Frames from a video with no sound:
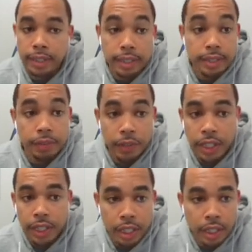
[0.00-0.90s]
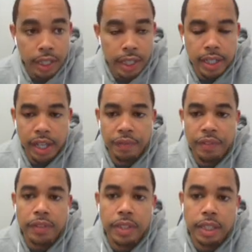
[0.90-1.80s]
and this is a very young Indiana
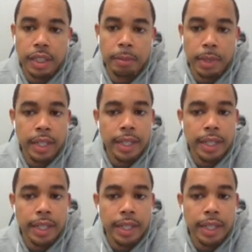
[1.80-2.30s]
Fever team.